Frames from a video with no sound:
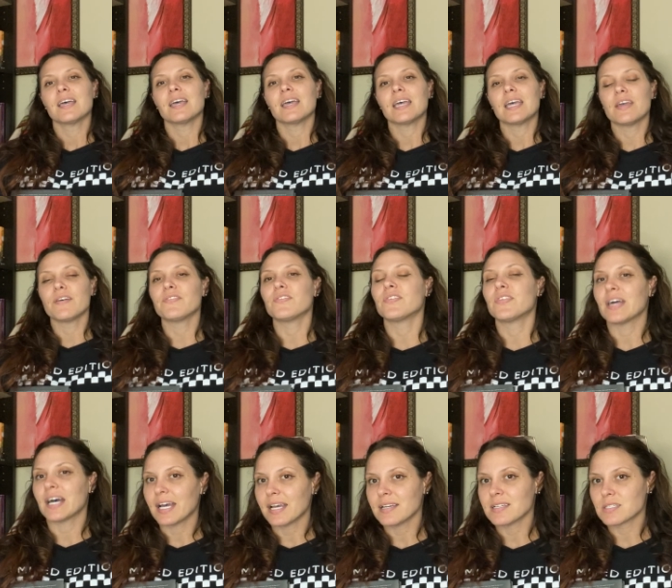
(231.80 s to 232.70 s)
If
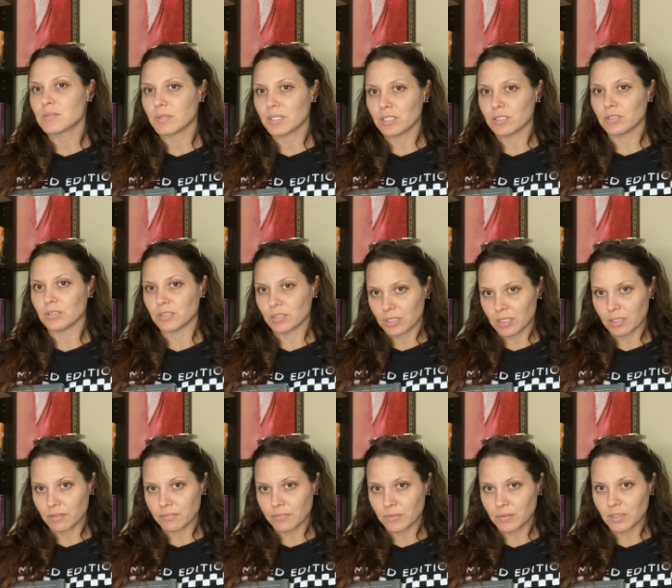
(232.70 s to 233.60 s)
that is what you're
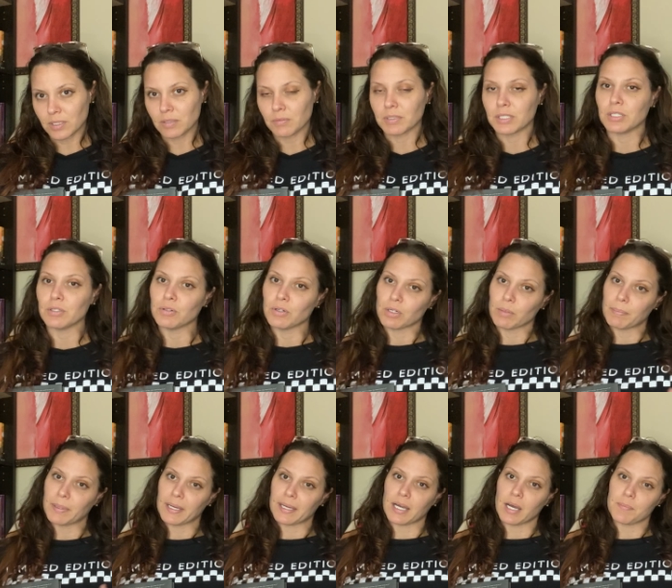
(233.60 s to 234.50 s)
looking for when you go to
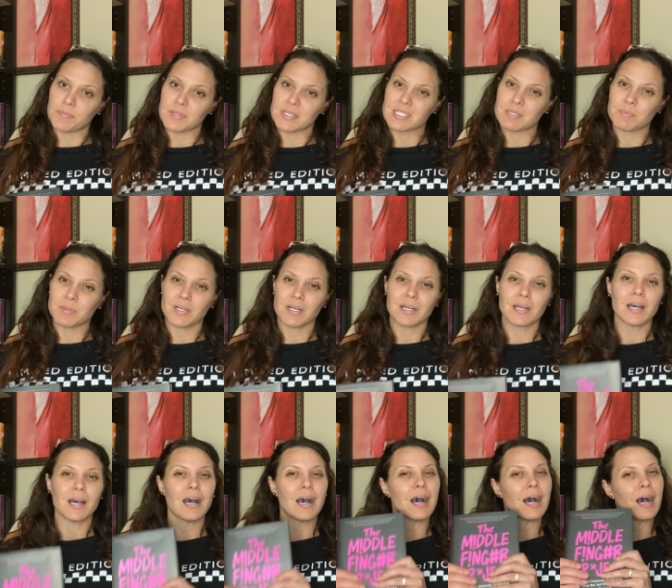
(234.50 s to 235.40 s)
pick up this book,
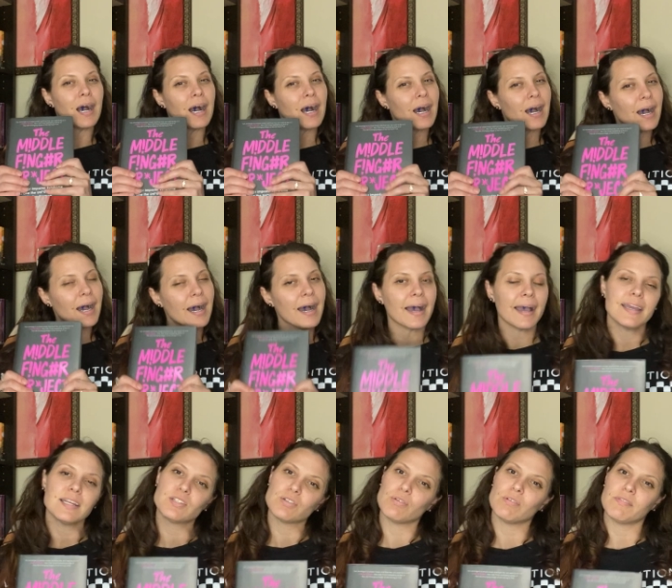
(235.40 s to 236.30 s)

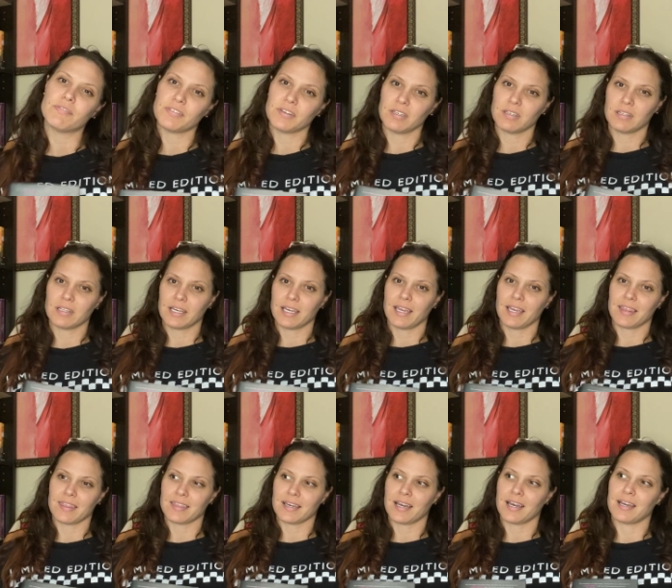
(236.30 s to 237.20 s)
I don't feel
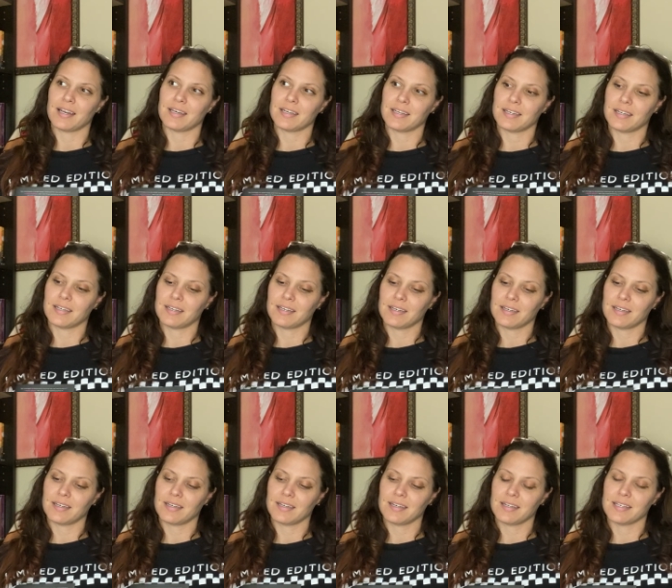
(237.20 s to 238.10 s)
like that
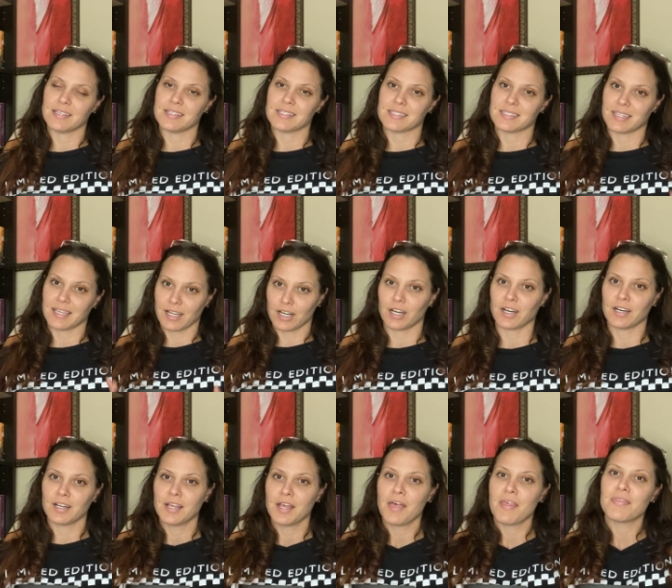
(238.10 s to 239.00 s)
is there.
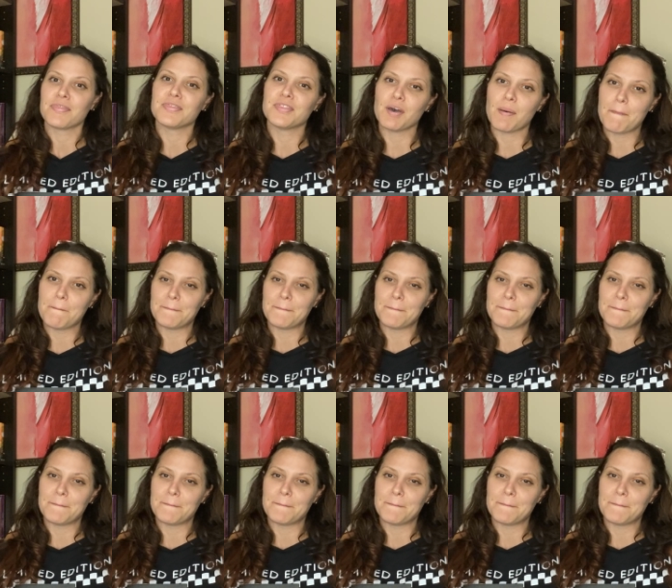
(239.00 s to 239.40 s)
The